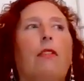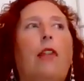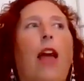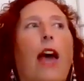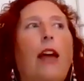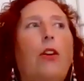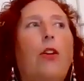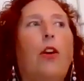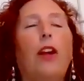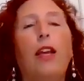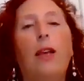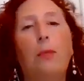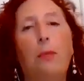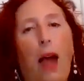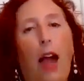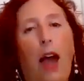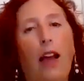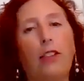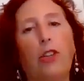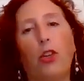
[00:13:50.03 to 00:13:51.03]
that are
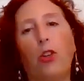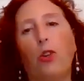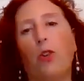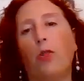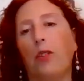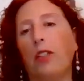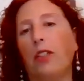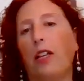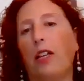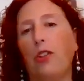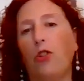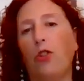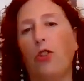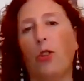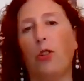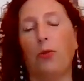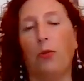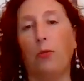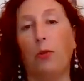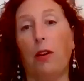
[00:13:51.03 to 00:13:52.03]
impacting your
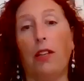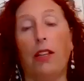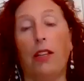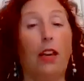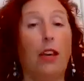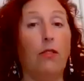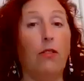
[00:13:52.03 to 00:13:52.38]
relationship with money.